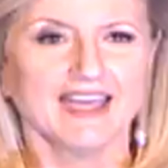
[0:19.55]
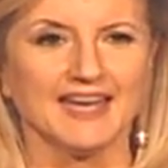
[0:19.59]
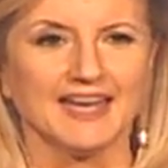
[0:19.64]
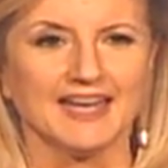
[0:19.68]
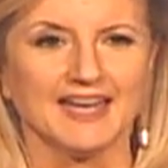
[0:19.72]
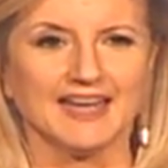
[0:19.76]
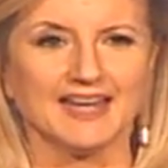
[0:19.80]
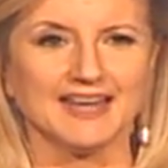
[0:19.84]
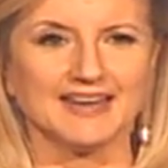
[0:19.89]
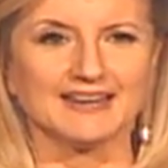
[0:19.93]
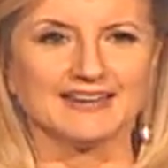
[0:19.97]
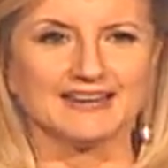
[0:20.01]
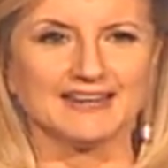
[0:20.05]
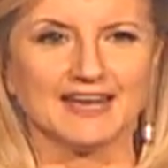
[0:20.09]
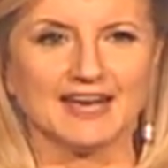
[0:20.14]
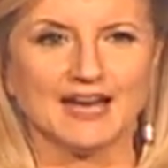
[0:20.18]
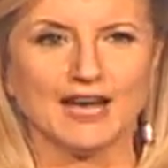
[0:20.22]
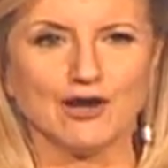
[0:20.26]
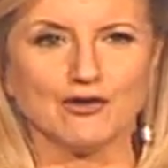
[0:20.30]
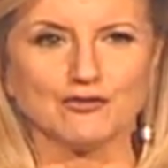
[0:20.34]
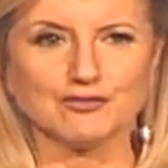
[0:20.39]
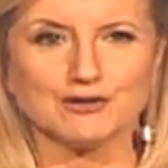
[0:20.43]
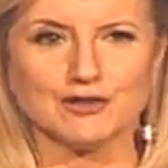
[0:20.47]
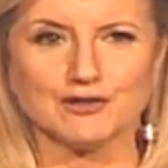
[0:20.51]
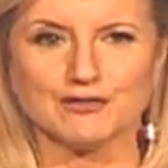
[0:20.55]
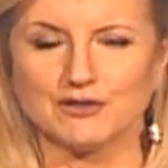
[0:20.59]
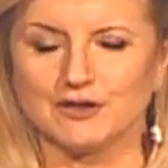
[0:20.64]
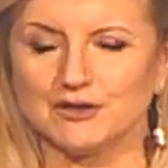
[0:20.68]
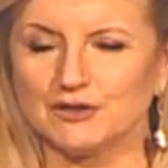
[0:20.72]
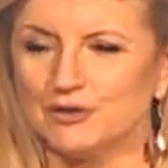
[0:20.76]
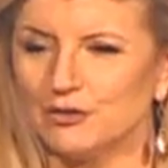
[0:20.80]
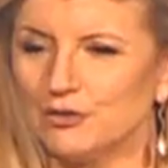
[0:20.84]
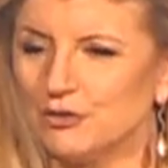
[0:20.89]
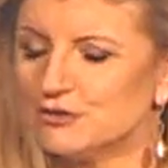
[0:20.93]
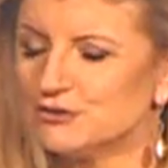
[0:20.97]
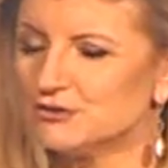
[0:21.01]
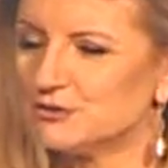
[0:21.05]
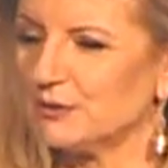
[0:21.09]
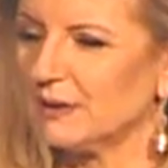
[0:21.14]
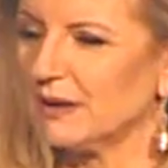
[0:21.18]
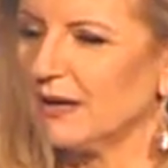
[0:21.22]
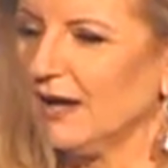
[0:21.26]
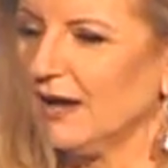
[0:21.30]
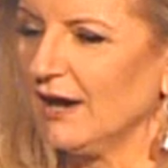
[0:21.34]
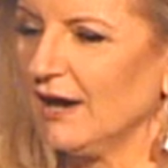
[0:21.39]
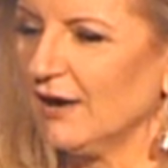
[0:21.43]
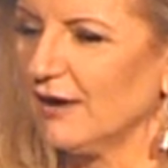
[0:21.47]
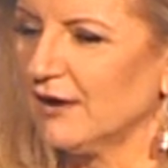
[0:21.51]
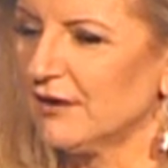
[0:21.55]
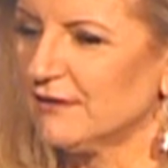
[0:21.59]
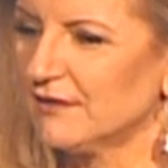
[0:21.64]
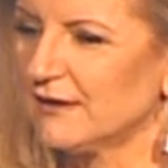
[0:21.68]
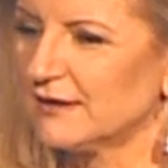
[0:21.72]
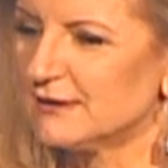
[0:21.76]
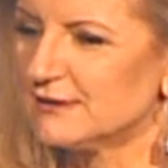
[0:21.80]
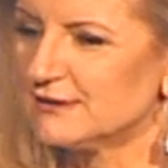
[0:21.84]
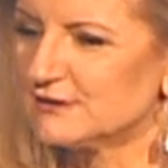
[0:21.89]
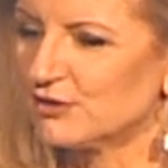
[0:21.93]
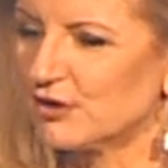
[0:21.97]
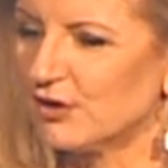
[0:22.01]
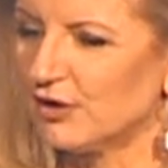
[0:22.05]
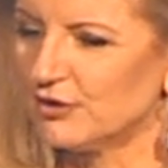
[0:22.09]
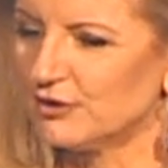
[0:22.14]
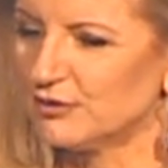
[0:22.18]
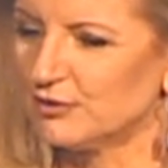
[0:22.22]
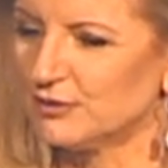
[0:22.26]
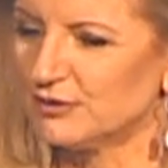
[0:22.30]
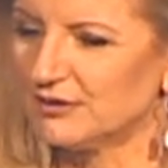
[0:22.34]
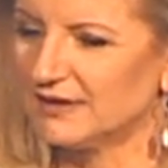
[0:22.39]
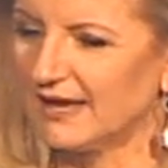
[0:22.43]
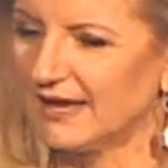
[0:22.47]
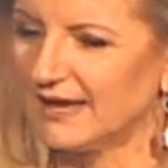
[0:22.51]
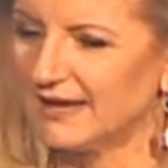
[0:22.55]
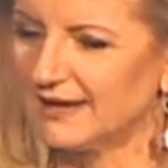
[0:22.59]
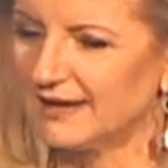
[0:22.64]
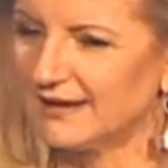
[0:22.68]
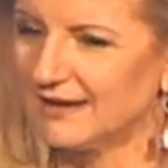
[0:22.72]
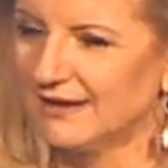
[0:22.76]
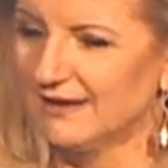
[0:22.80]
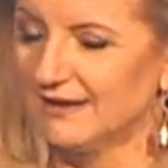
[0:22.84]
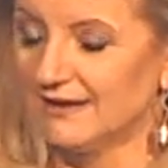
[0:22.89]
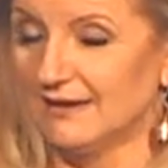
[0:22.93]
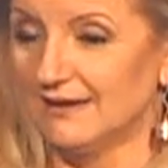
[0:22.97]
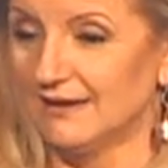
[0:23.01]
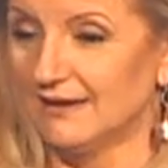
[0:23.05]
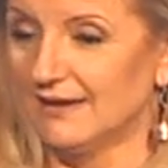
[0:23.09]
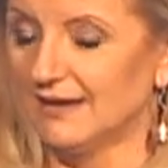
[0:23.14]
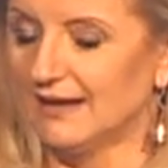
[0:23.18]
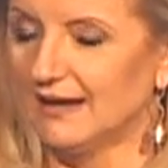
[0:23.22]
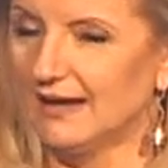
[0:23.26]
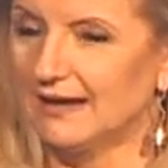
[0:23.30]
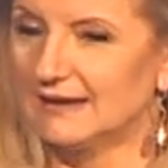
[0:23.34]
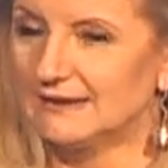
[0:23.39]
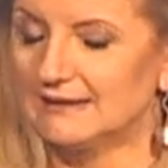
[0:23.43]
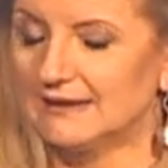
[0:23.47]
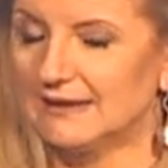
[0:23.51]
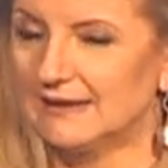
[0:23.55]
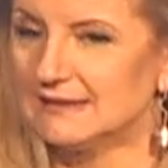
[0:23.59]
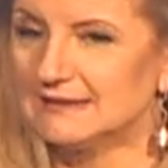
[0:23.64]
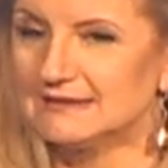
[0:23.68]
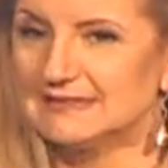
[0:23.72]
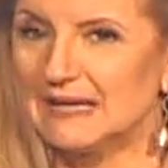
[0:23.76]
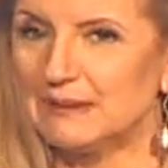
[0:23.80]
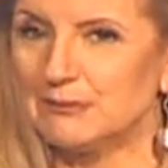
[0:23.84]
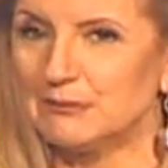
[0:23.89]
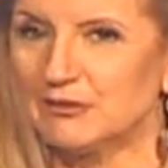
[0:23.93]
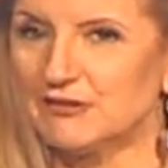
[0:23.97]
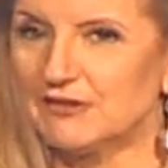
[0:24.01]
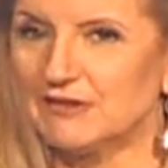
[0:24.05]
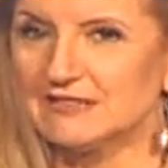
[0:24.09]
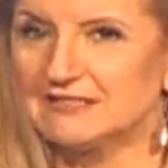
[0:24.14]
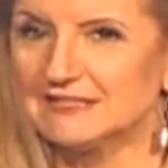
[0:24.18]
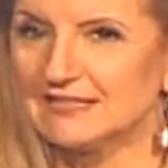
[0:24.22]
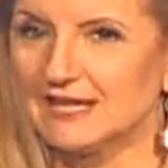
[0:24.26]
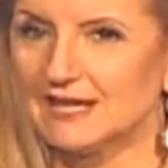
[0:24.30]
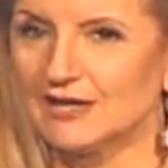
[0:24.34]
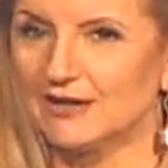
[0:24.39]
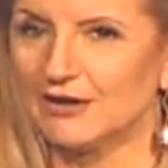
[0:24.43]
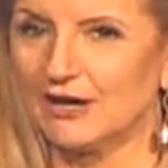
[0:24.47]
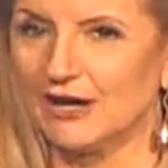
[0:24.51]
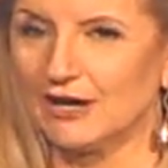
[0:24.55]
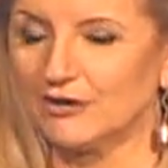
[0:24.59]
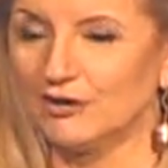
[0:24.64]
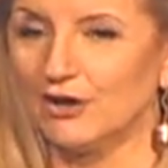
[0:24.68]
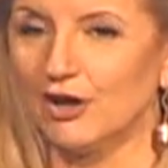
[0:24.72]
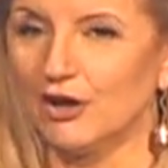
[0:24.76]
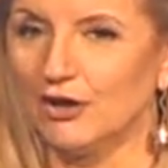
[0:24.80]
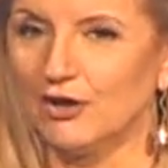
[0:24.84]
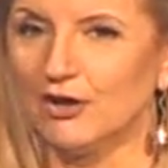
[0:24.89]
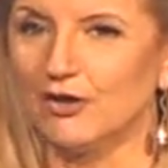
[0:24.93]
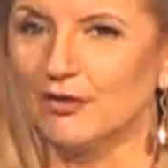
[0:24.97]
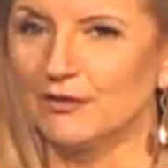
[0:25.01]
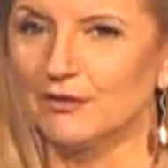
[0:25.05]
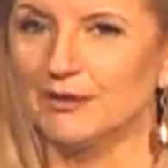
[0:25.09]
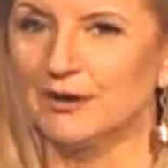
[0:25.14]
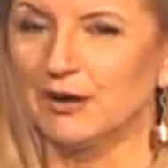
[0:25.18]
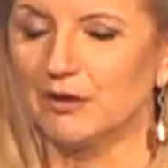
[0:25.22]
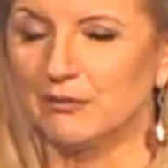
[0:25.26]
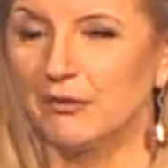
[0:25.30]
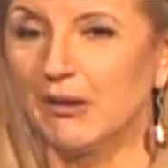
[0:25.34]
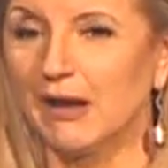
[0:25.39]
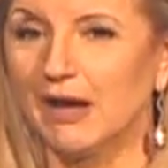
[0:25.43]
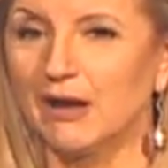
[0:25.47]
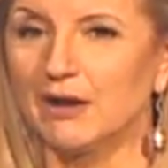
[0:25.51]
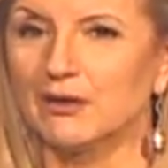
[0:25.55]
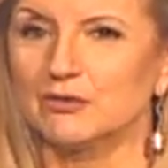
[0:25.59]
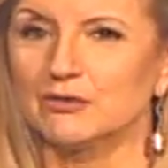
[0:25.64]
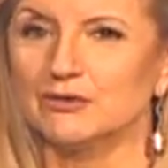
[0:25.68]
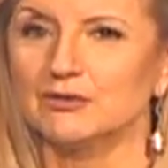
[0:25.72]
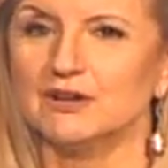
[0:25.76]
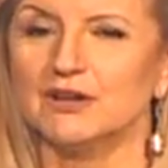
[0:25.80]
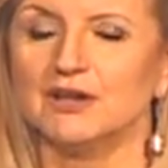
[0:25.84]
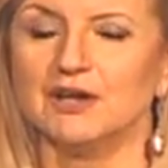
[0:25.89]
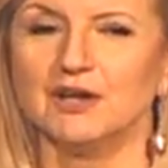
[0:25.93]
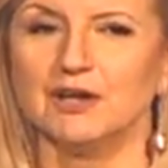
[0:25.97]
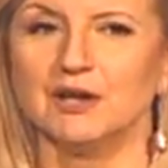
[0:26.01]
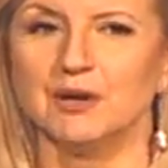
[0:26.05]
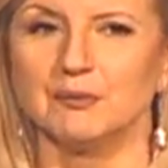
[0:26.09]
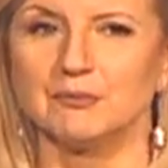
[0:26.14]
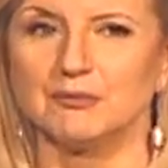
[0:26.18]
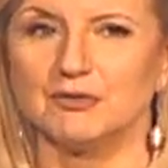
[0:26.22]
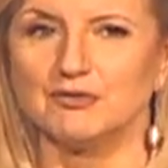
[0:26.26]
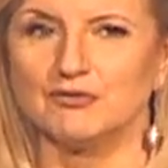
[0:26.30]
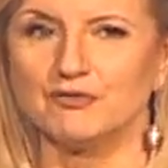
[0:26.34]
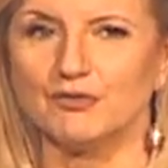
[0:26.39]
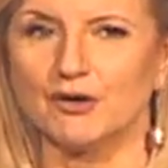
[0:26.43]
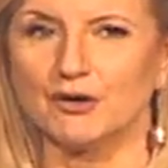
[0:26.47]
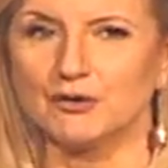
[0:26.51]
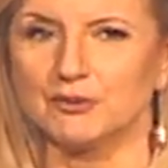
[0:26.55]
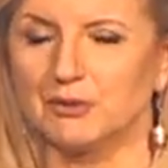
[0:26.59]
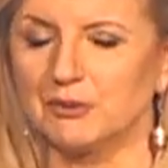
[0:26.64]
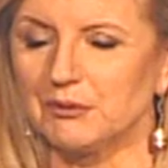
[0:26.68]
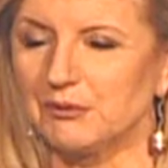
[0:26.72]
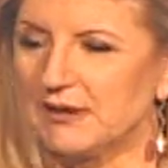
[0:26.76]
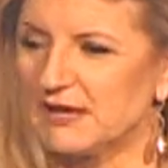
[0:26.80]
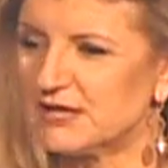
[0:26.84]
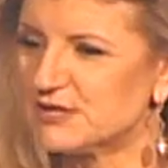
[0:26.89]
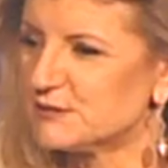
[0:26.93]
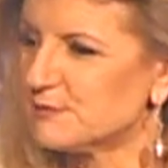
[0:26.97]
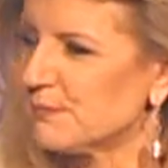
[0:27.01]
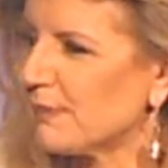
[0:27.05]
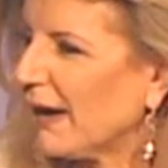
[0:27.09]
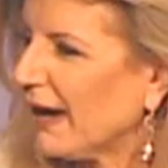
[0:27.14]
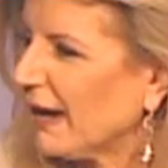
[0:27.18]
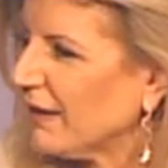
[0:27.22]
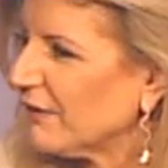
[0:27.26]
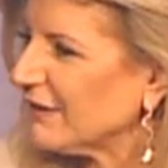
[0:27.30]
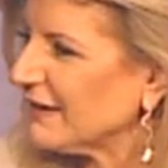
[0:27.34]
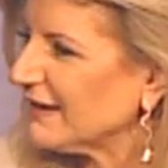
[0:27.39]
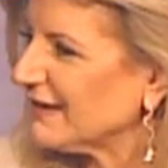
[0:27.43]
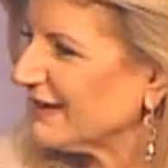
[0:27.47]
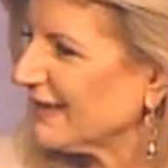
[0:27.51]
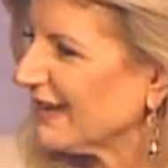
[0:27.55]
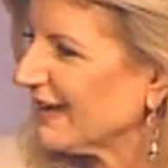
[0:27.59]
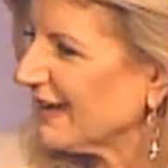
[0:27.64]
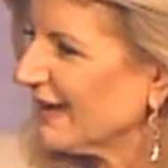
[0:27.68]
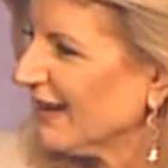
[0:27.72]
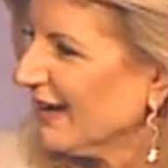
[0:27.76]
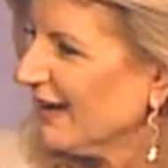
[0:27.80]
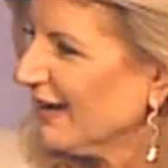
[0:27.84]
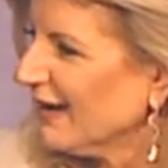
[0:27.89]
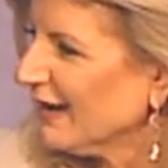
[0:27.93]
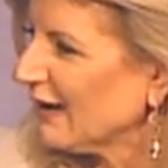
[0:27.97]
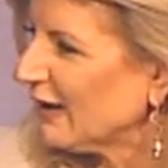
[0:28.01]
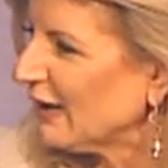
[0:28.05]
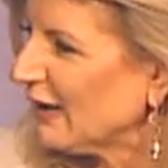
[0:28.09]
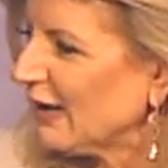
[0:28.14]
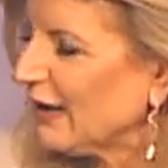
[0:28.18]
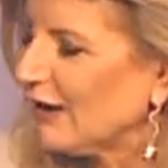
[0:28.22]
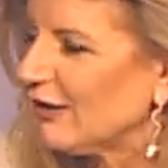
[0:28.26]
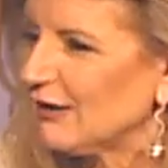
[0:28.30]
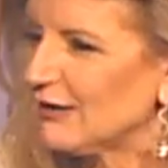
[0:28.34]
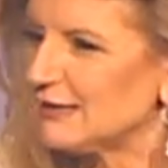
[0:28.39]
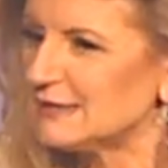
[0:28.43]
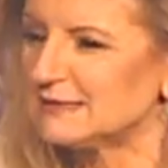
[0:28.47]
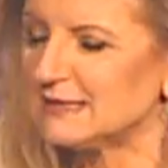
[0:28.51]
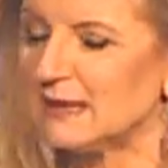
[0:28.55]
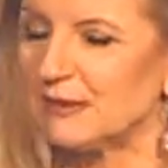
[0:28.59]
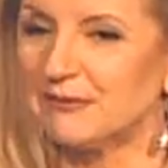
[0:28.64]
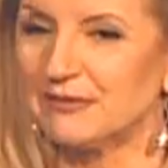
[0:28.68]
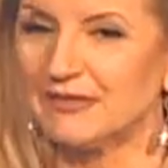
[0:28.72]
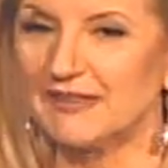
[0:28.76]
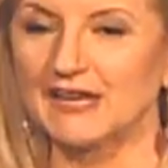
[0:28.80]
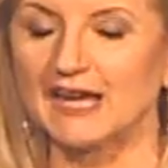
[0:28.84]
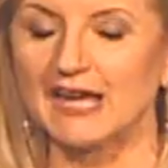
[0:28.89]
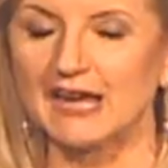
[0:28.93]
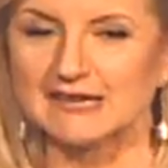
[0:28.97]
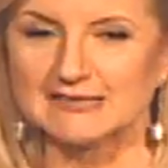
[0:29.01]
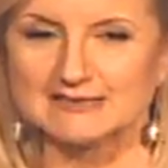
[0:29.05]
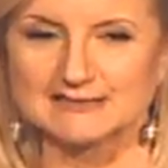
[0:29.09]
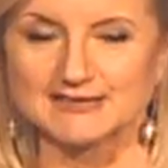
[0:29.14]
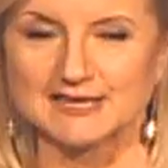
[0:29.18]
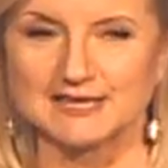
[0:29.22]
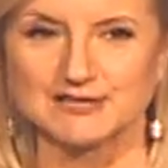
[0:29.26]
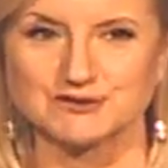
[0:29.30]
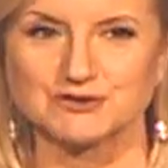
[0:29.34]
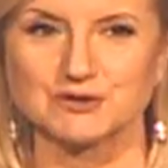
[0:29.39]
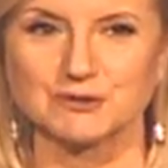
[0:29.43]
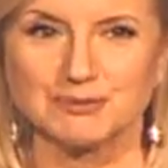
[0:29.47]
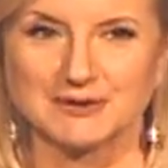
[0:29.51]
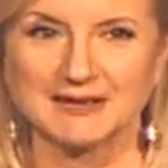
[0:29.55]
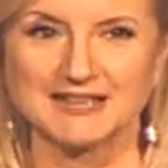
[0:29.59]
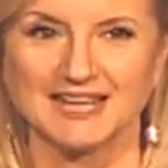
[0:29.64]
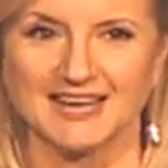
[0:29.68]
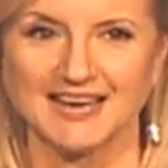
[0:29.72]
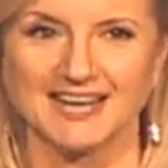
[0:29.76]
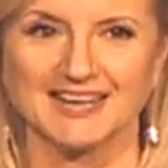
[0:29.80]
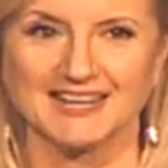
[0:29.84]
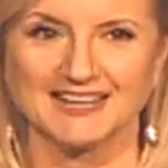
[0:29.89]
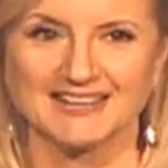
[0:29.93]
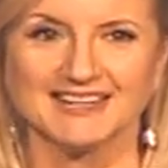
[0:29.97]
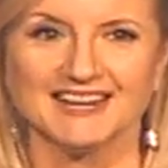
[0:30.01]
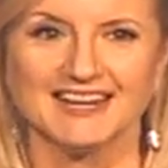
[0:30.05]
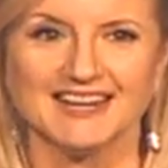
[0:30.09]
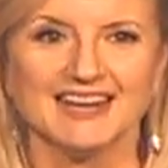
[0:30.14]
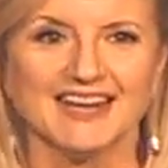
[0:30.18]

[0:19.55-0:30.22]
And after the news we heard that it's going to take until some of us here are no longer around before we reach parity, clearly something else needs to be done.